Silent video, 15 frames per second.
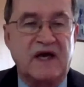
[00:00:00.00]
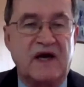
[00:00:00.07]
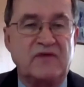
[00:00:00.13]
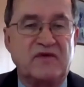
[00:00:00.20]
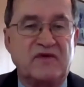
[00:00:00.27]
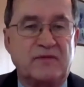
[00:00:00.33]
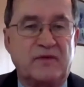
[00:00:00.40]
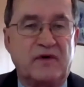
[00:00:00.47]
and
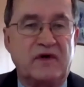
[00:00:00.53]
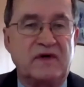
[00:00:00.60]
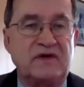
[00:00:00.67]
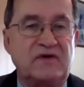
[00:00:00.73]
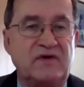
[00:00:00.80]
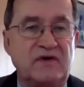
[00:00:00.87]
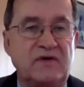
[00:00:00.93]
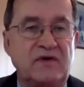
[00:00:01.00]
Cannabis
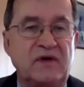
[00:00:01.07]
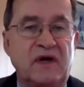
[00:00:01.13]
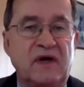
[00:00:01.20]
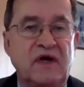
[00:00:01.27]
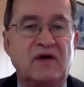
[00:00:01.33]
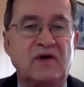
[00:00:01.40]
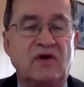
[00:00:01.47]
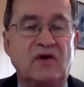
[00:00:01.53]
Board to
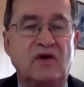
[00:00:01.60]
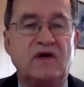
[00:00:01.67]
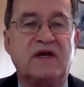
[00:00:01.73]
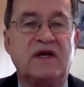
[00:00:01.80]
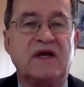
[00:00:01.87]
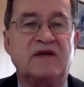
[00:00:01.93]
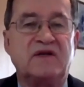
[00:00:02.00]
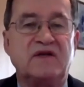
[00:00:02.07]

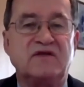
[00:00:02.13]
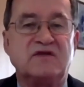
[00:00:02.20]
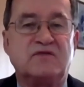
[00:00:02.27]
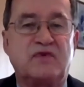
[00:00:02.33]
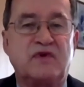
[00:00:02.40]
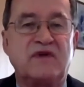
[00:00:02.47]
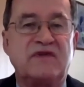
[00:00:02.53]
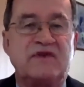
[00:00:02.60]
look at
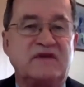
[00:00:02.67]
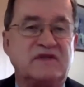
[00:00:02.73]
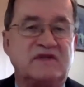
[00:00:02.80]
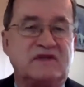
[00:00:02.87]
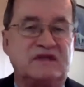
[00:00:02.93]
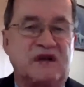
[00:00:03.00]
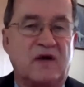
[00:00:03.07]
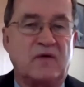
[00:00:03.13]
these
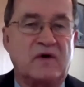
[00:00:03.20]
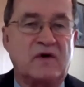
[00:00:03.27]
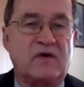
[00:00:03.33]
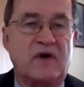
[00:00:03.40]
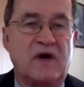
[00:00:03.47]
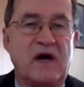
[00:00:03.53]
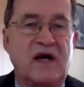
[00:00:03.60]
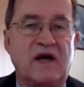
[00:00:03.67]
privileges that we're
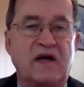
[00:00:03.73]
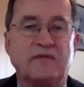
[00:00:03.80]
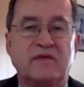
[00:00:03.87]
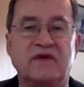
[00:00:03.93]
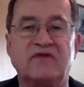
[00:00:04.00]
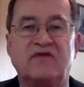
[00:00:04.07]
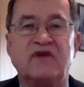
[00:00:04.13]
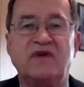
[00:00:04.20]
granting
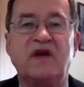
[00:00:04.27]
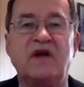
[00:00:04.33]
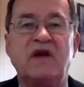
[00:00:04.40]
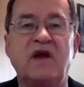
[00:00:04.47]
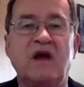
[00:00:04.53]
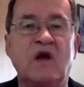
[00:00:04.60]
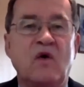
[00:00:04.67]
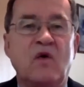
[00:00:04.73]
them and
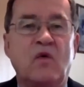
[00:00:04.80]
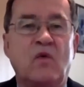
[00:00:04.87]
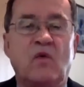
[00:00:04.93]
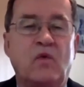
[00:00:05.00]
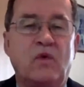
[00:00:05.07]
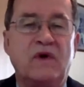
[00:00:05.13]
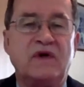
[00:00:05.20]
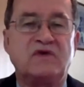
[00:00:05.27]
see
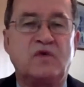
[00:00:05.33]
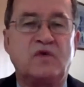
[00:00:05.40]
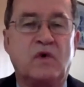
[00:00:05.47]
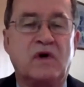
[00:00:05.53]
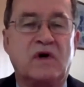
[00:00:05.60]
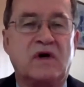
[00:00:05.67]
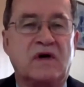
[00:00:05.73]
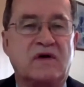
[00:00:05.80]
which
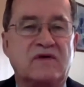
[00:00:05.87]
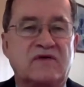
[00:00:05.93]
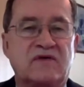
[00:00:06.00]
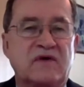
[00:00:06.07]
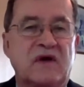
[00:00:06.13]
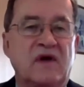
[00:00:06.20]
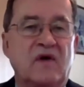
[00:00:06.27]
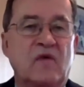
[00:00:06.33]

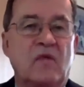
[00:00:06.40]
works,